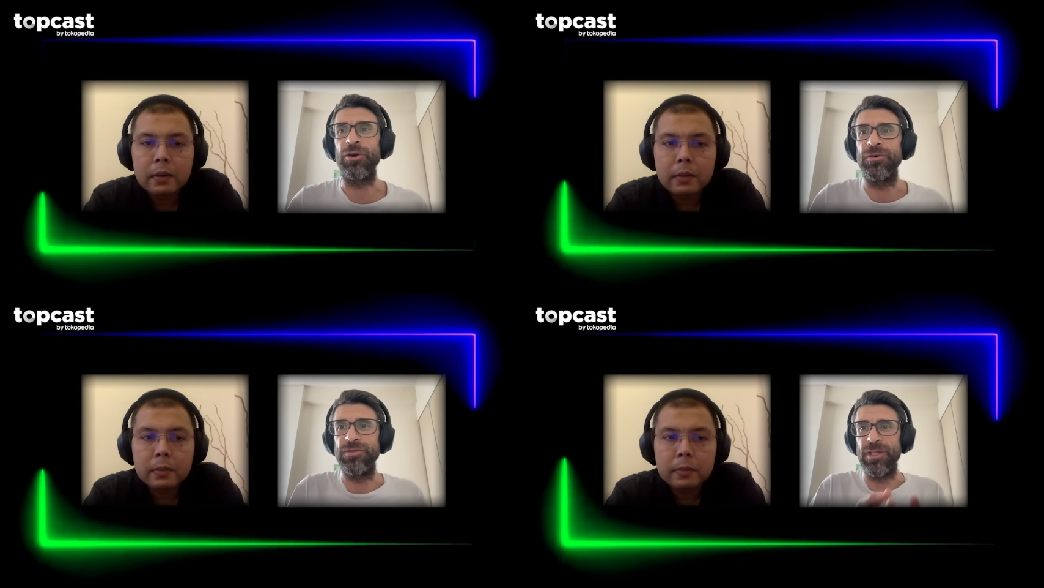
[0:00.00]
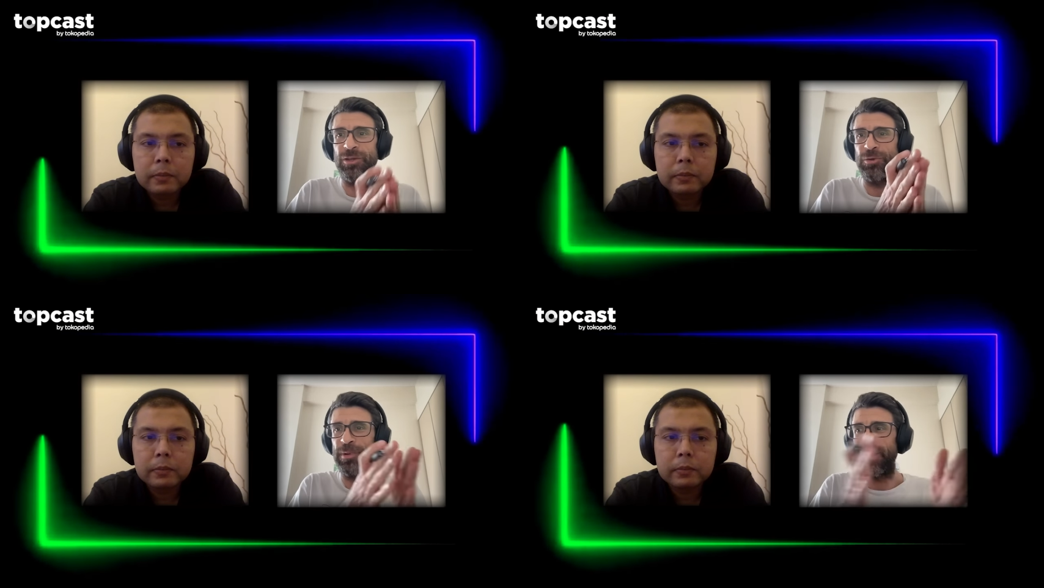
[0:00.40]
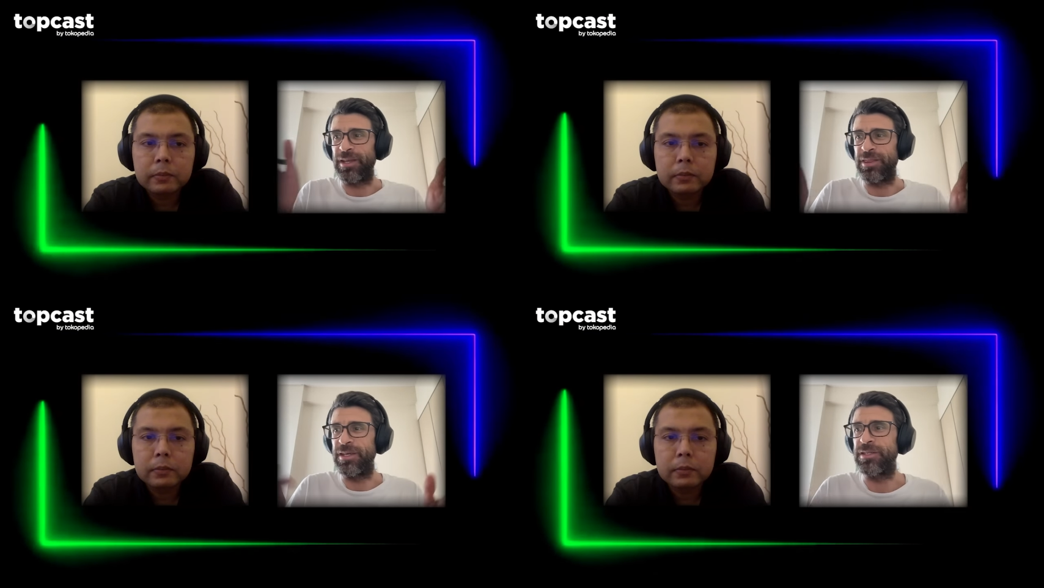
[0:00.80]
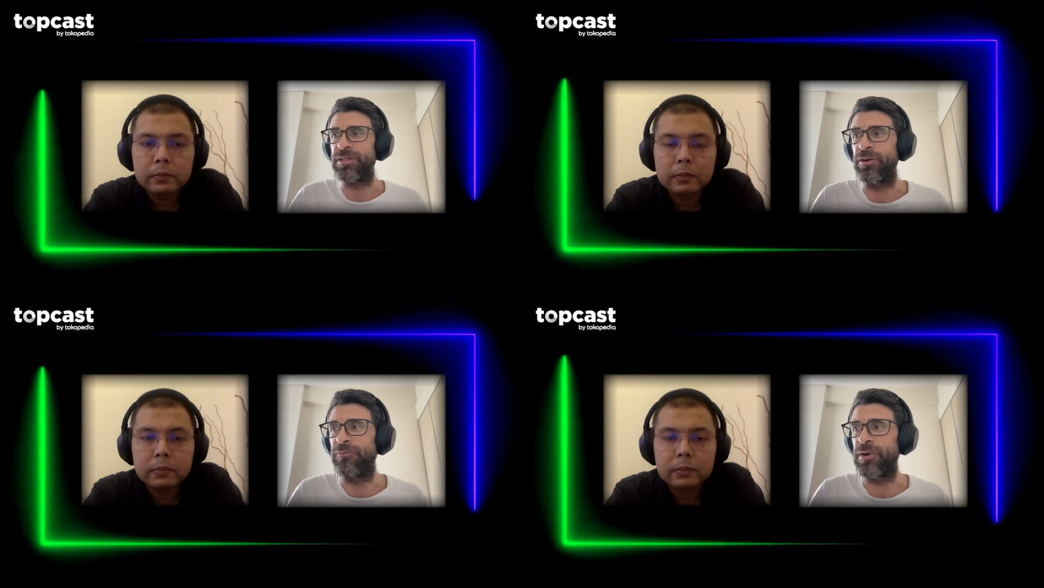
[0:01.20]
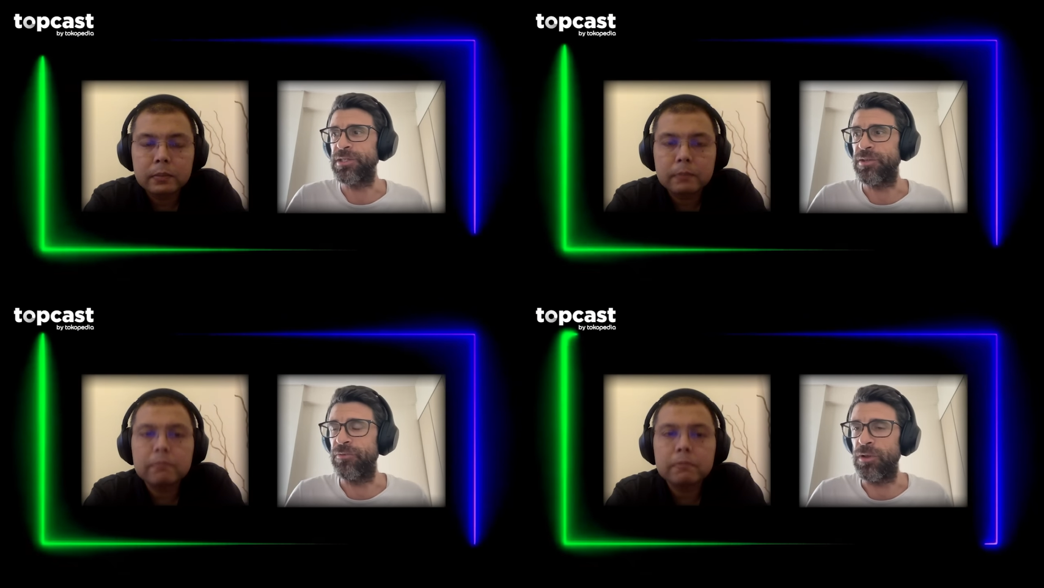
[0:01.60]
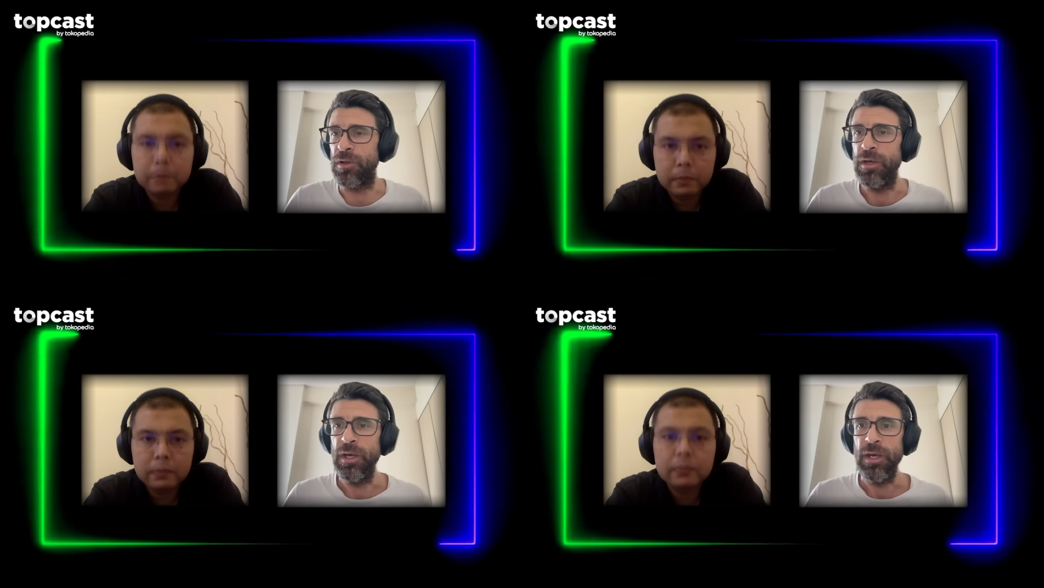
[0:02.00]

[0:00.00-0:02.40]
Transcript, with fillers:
Speaker 1: goes a little bit like this. So first of all,